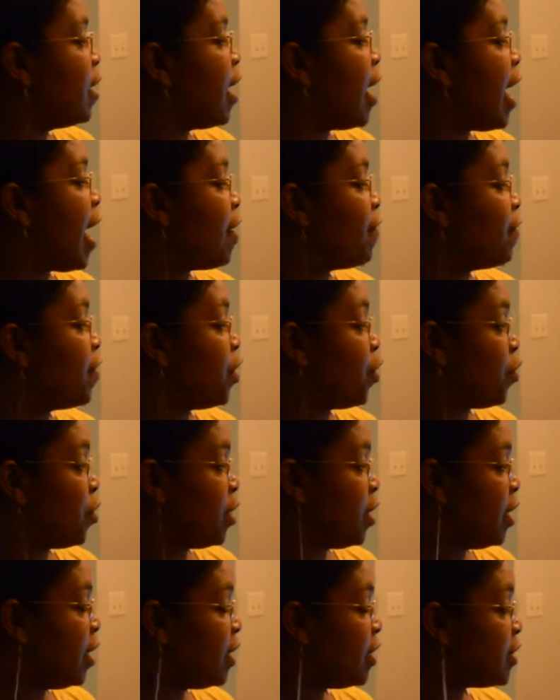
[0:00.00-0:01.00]
have their
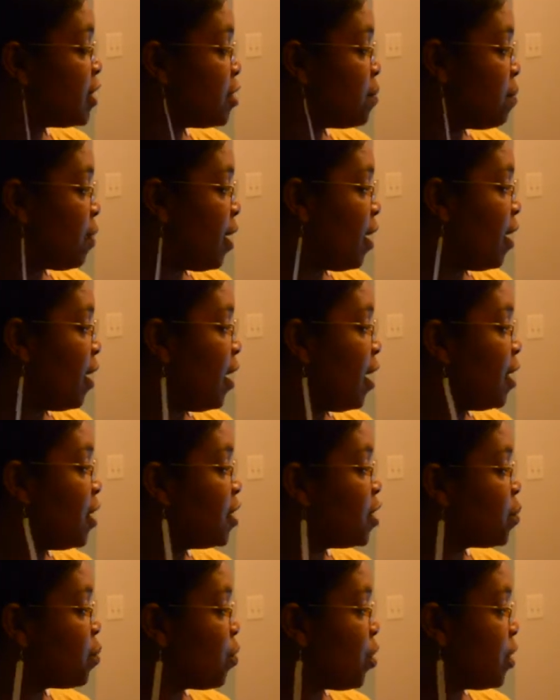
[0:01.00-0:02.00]
needs met, and
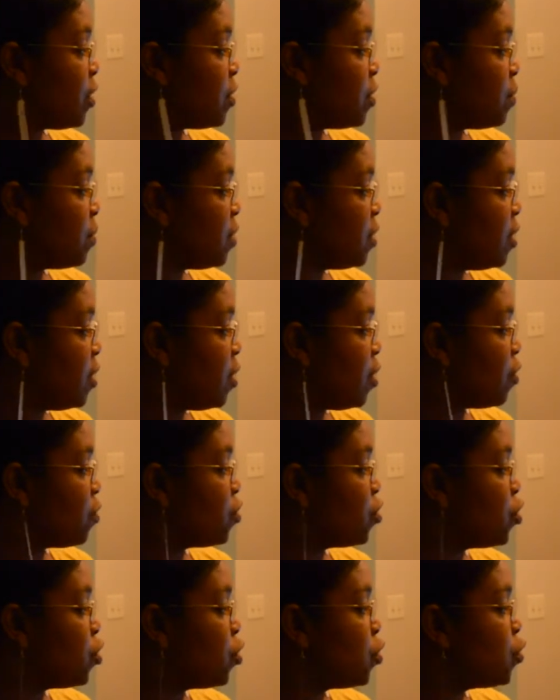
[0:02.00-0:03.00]
express
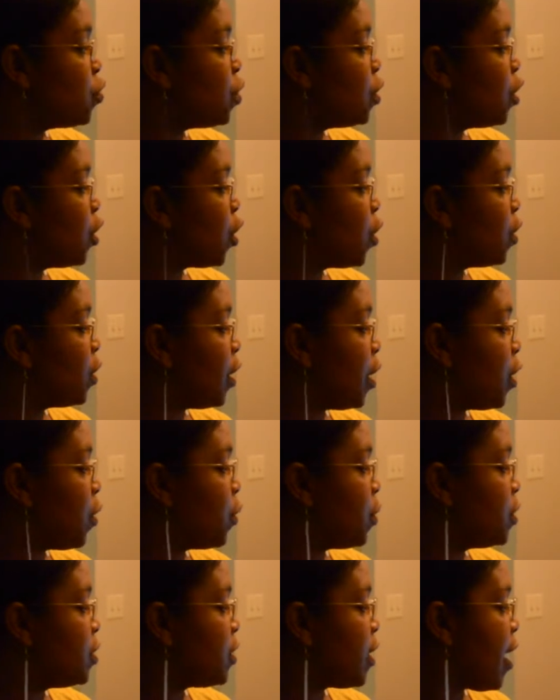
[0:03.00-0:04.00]
themselves. Children learn
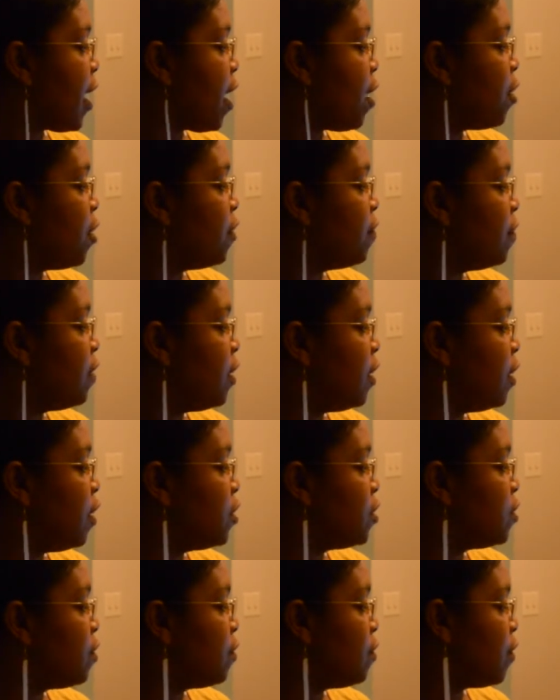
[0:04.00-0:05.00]
language out of
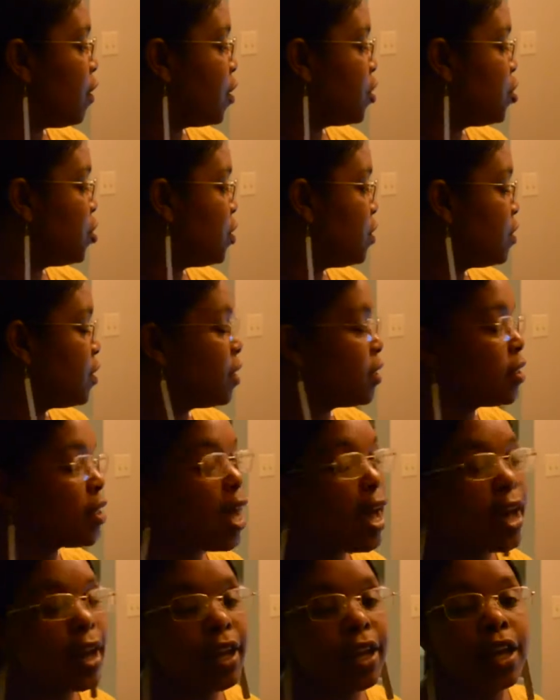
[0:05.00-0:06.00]
need to function in
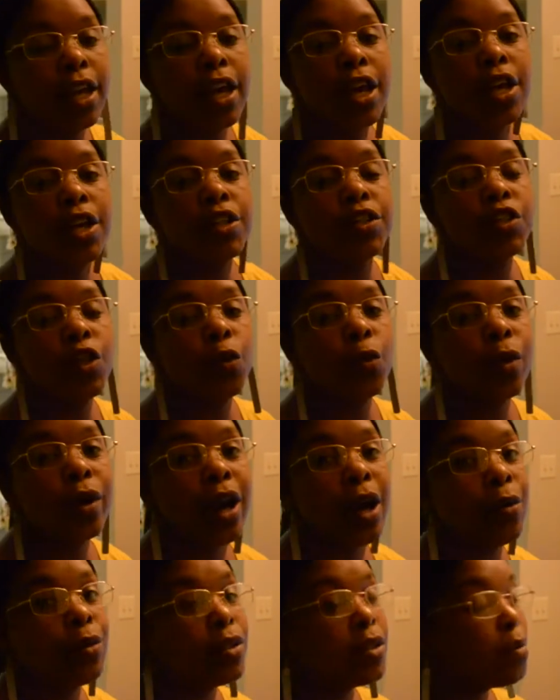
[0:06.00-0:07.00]
society. So what
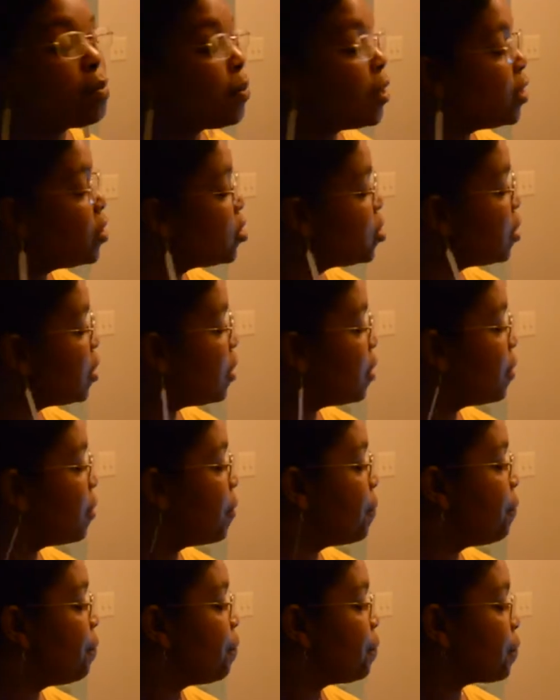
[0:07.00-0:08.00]
I was mentioning
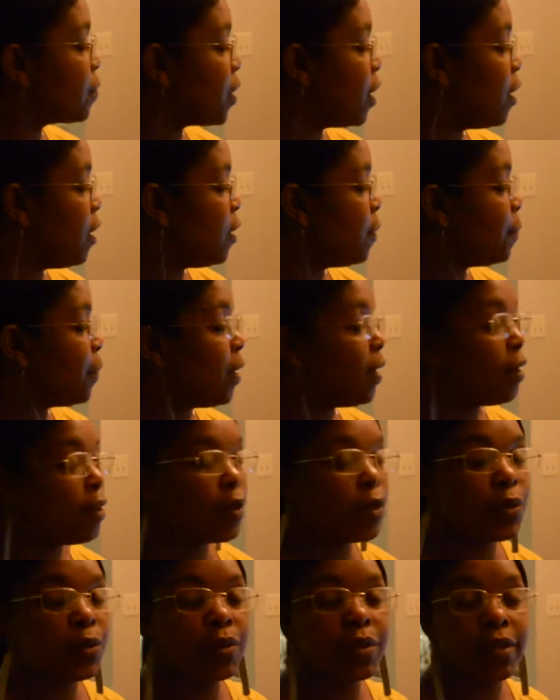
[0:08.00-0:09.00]
a
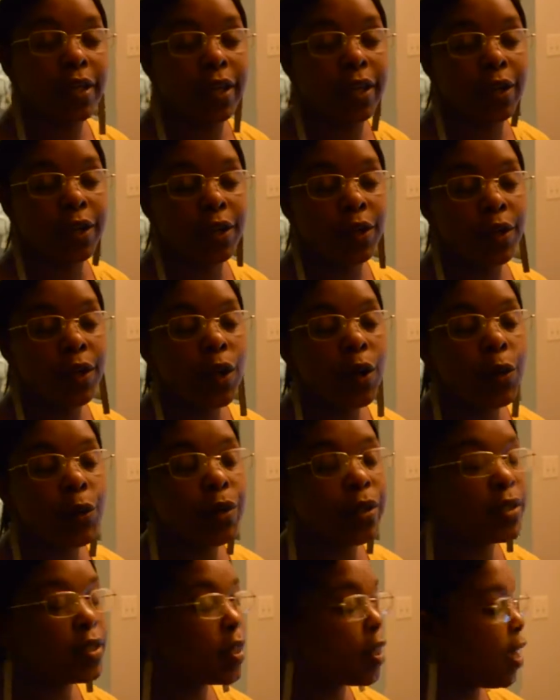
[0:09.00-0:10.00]
little second ago
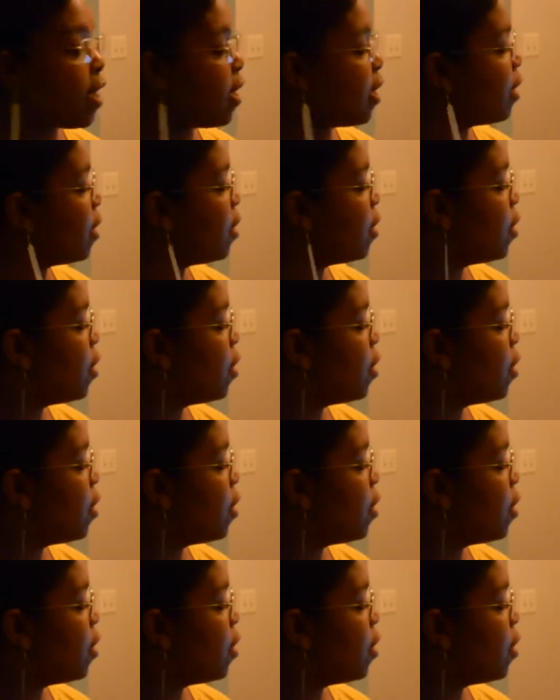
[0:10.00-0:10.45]
is that